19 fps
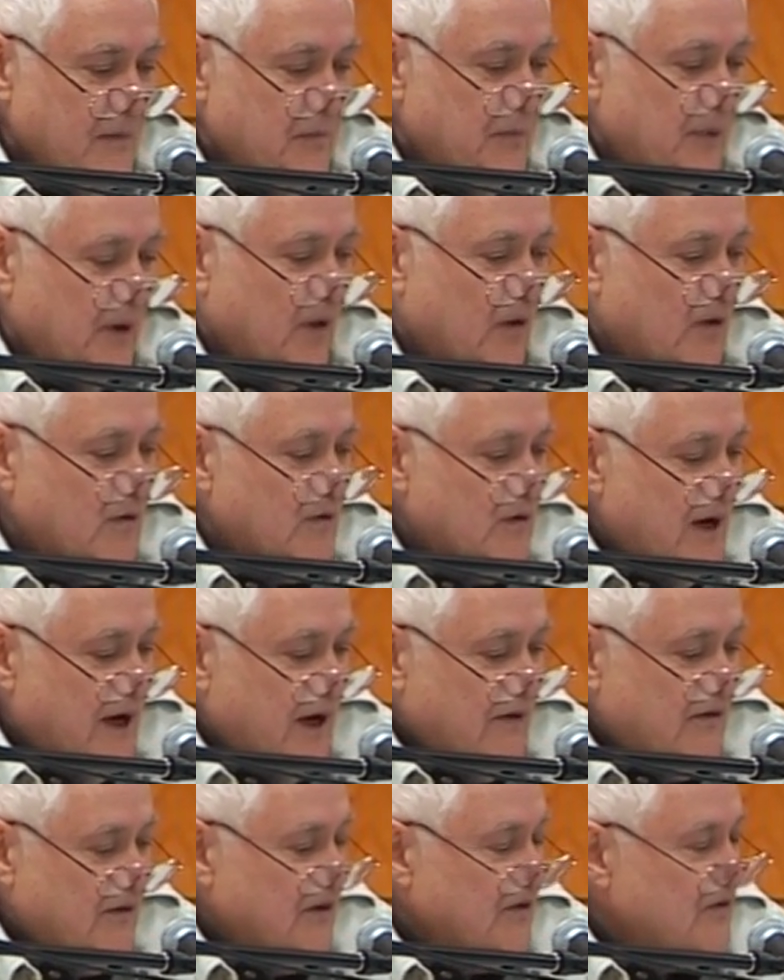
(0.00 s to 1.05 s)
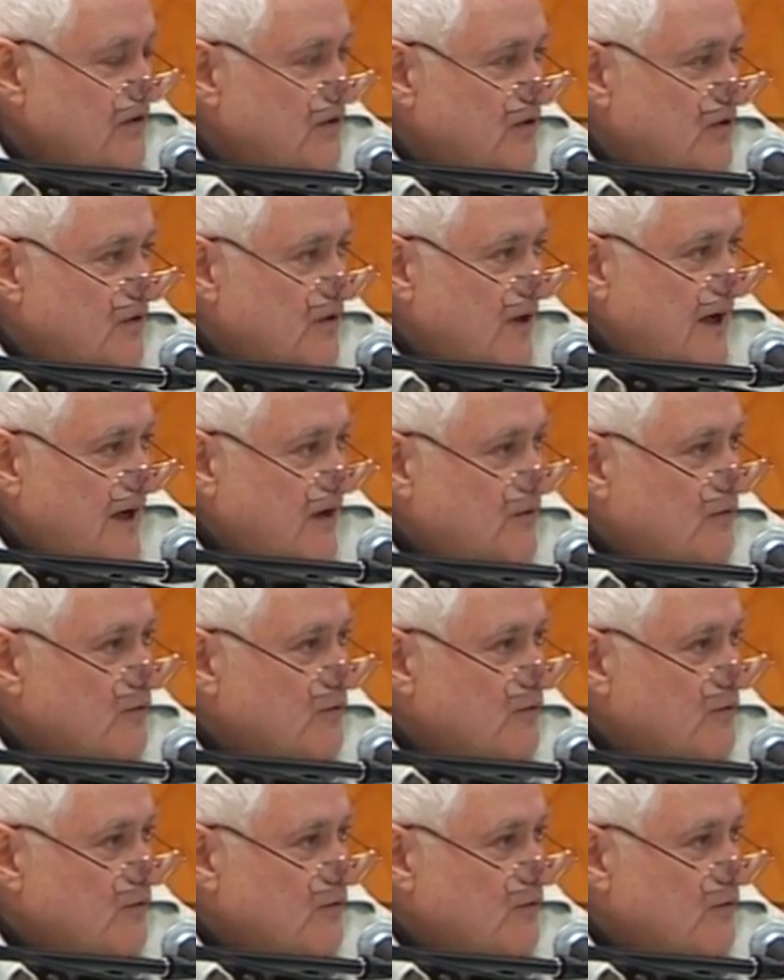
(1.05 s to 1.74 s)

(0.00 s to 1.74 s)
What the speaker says: built around the strict